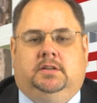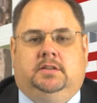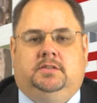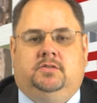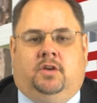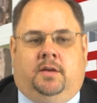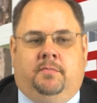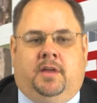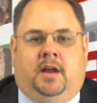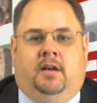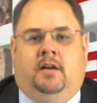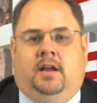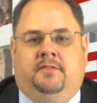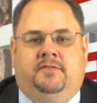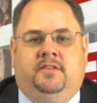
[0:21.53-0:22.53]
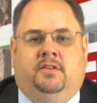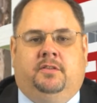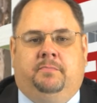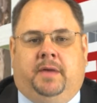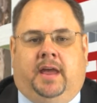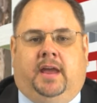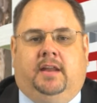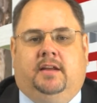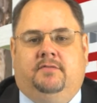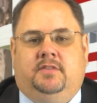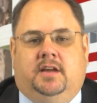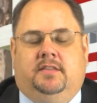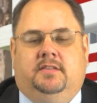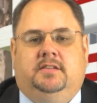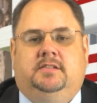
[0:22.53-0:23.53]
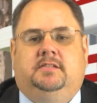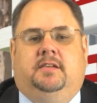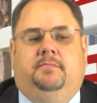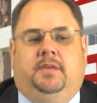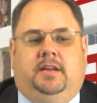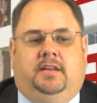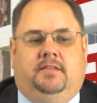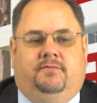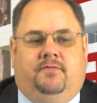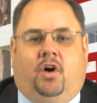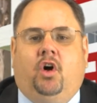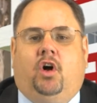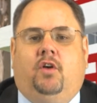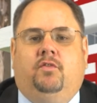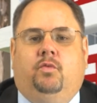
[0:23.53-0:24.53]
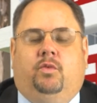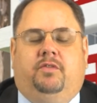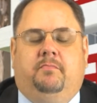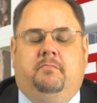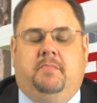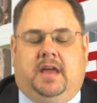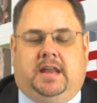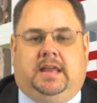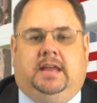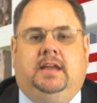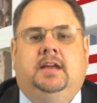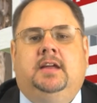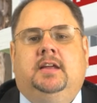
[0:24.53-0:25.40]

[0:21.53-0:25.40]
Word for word: So I'm there, I feel the pain. I've done this, I've been involved with many,